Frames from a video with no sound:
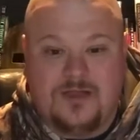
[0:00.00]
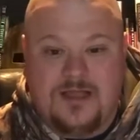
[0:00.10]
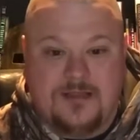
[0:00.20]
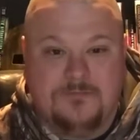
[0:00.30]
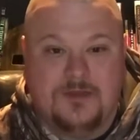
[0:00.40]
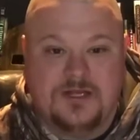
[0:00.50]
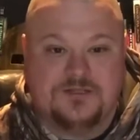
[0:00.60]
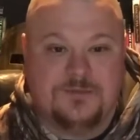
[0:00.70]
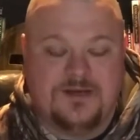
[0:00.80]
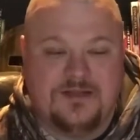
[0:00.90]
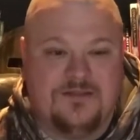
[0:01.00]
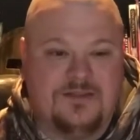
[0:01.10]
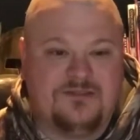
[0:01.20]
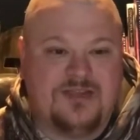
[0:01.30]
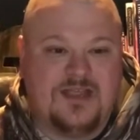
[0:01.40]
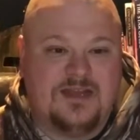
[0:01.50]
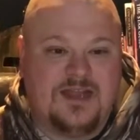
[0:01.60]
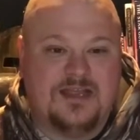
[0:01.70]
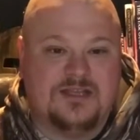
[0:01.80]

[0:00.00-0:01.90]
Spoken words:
much, but in this day and age,